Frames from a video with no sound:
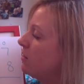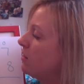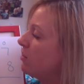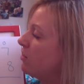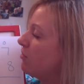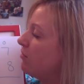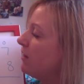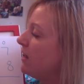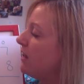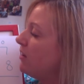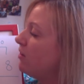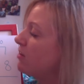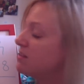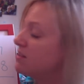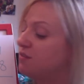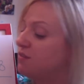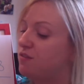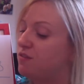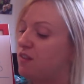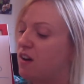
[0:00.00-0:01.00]
3 lots
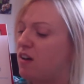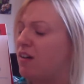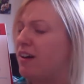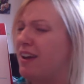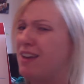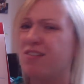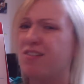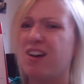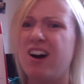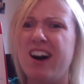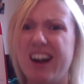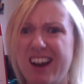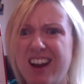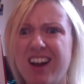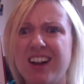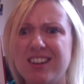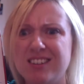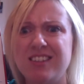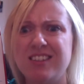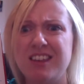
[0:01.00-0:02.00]
of 5. I
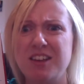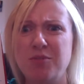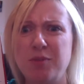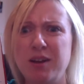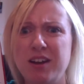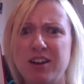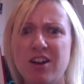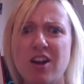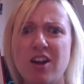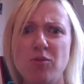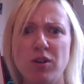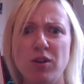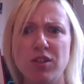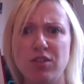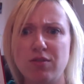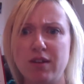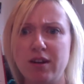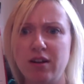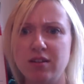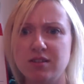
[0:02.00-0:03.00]
like to think we know what
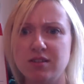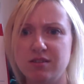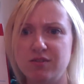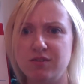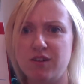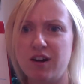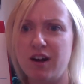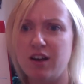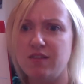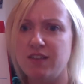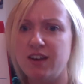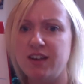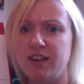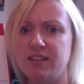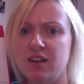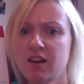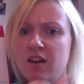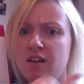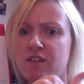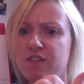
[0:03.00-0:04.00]
3 lots of 5 is.
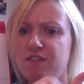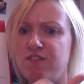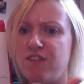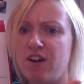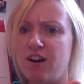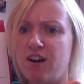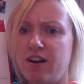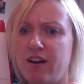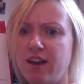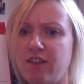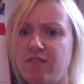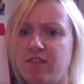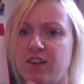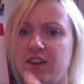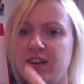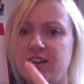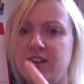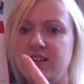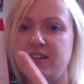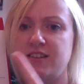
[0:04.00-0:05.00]
5,
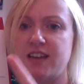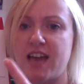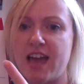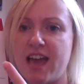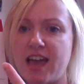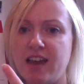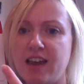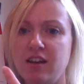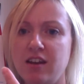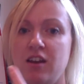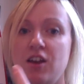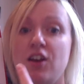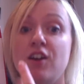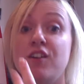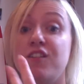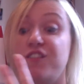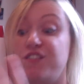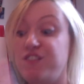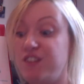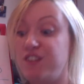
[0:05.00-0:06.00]
10,
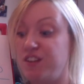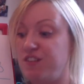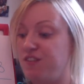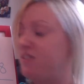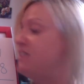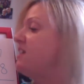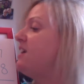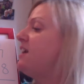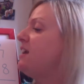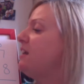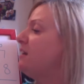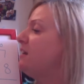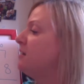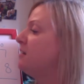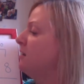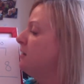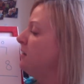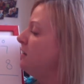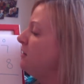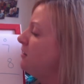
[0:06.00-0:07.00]
15.
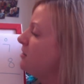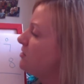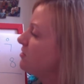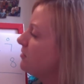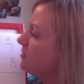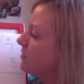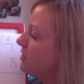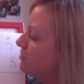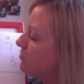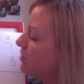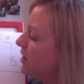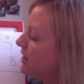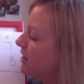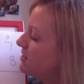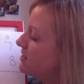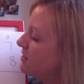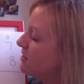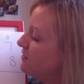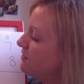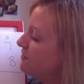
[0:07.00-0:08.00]
So I'm going to
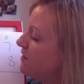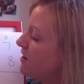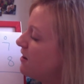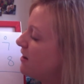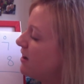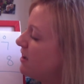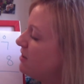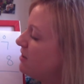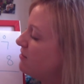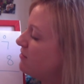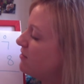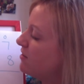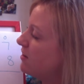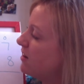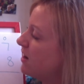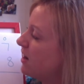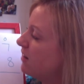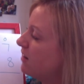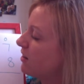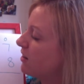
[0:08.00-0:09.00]
write in a 5.
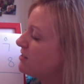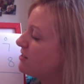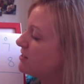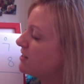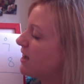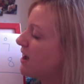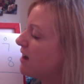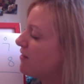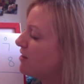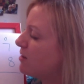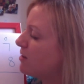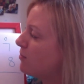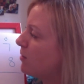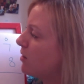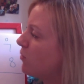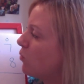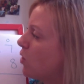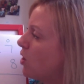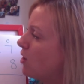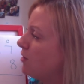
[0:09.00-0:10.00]
I'm going to carry my
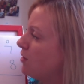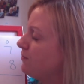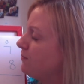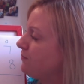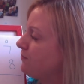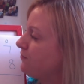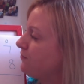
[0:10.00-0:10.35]
1.